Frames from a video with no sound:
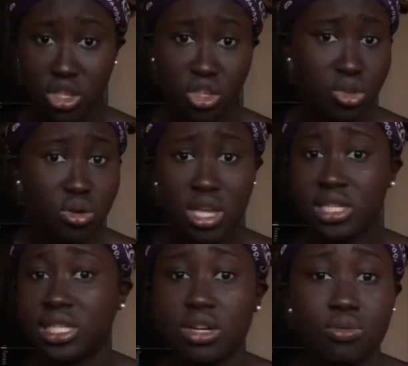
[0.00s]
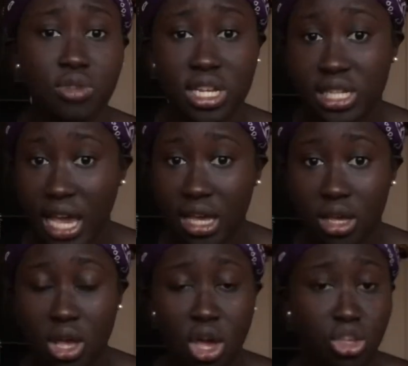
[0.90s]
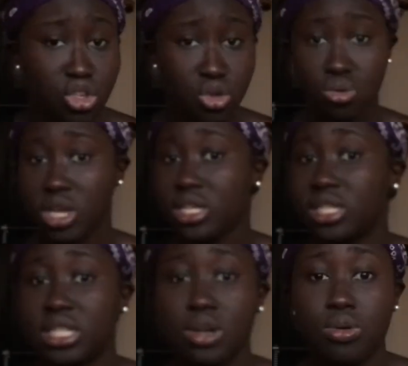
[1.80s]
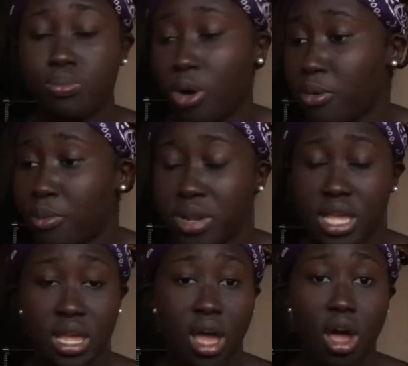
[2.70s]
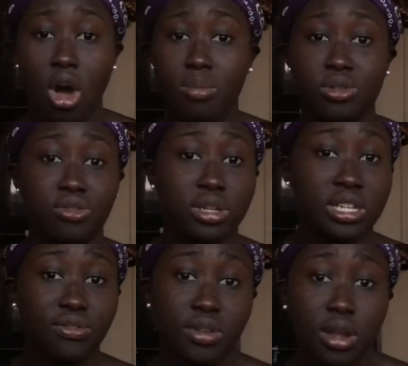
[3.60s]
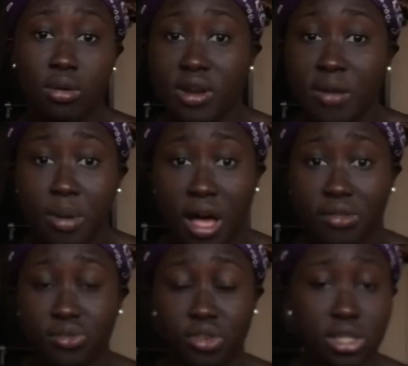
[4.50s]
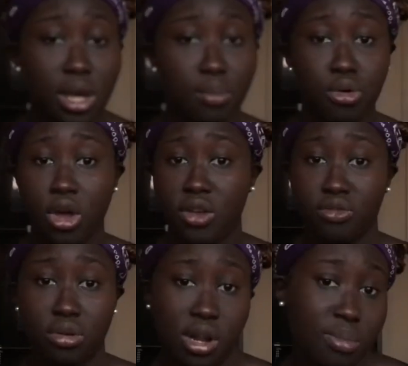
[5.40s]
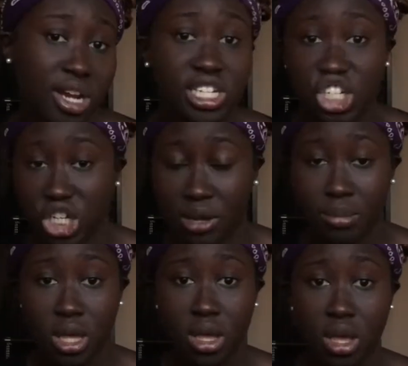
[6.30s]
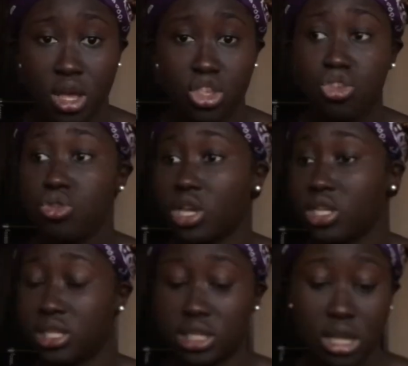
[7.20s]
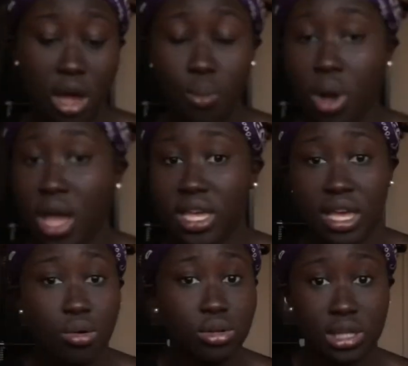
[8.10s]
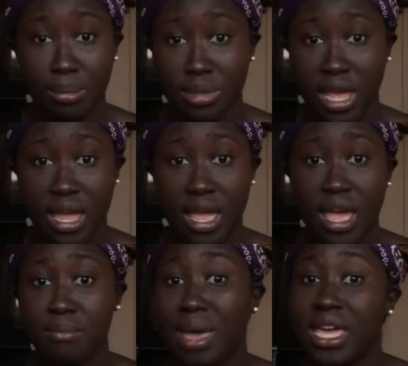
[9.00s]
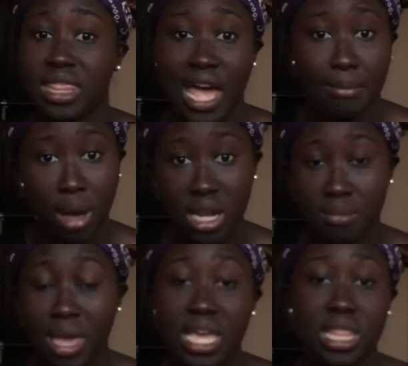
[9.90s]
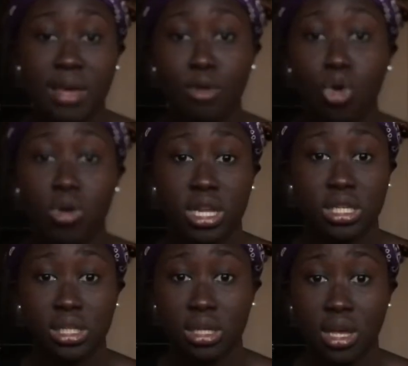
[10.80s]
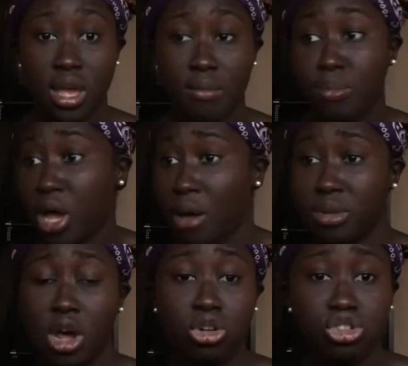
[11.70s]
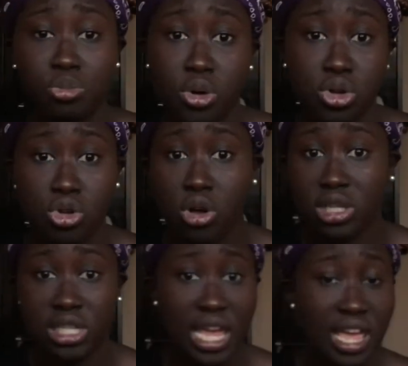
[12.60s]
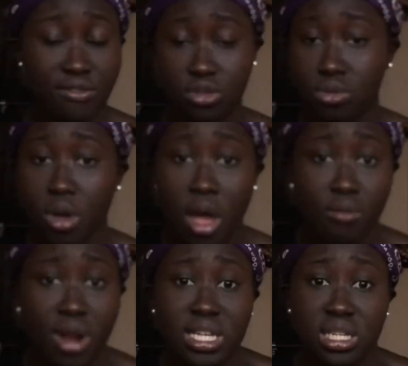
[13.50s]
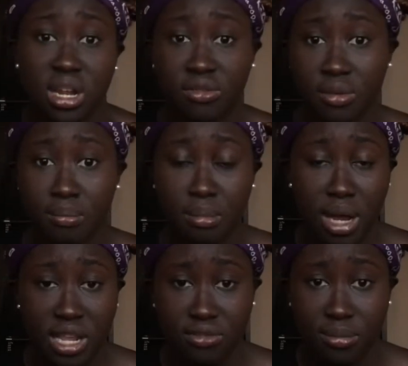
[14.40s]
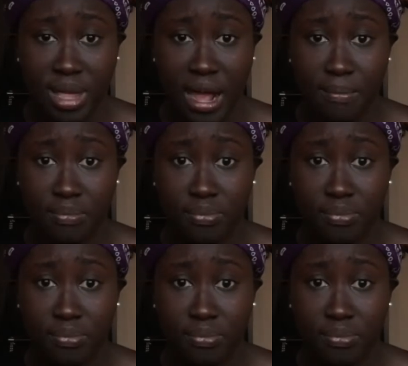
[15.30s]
You can still retake. You can still probably opt for different career paths, for example, going through an apprenticeship. You could start working or something, making that money, making them coins. Become an entrepreneur, say, if you raise enough money from that.